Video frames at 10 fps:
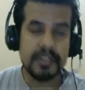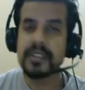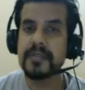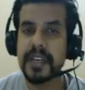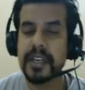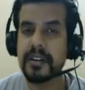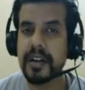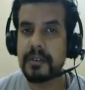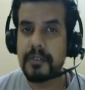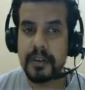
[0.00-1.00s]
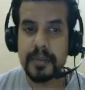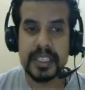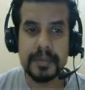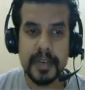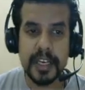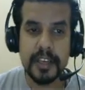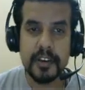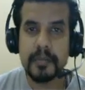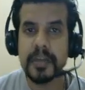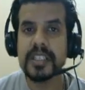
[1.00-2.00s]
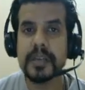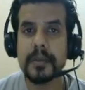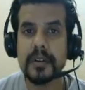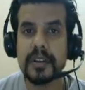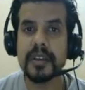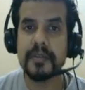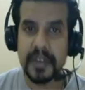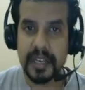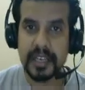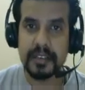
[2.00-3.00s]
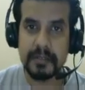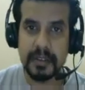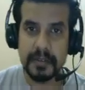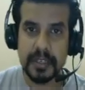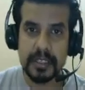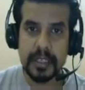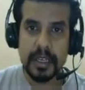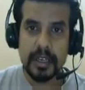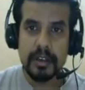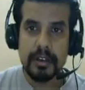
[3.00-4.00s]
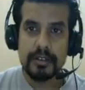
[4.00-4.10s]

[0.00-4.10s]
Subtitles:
So in this video I won't be explaining you much about the different kinds of keywords,